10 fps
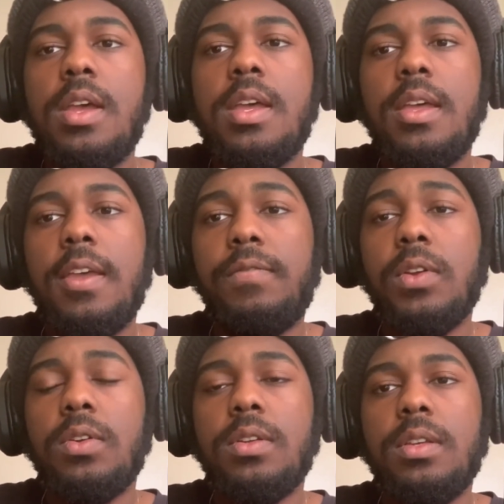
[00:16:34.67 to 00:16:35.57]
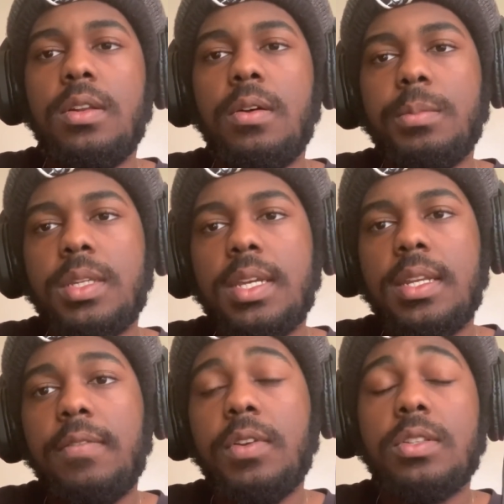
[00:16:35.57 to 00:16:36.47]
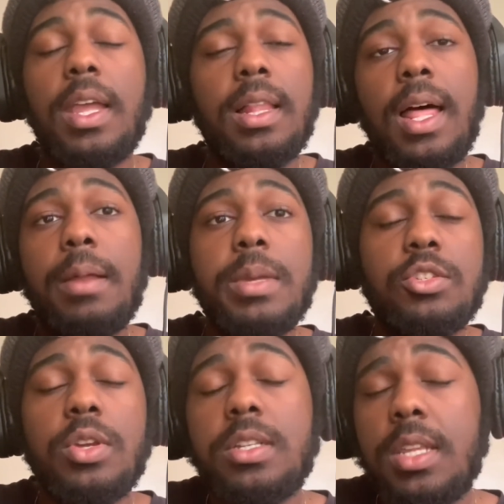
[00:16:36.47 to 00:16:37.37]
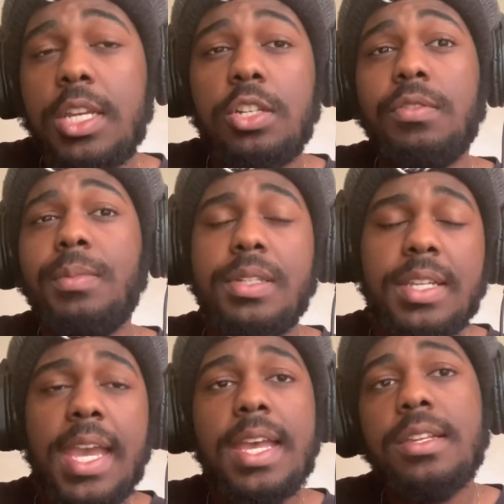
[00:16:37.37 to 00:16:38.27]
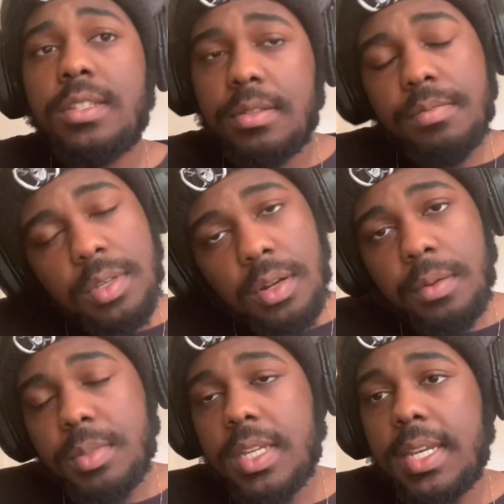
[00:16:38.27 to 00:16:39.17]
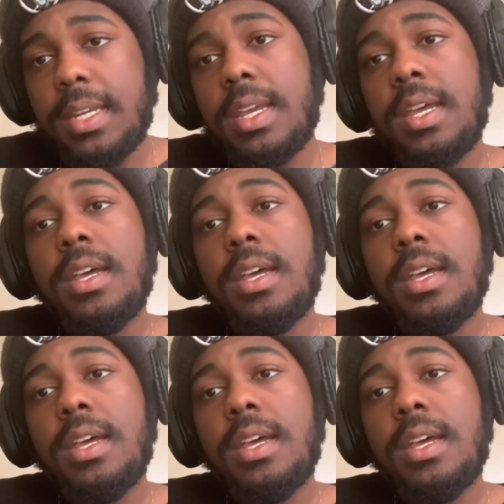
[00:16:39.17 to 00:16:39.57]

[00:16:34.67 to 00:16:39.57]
If they're, you know what I'm saying, if there's like a lot of mistranslations from the scans, you know what I'm saying,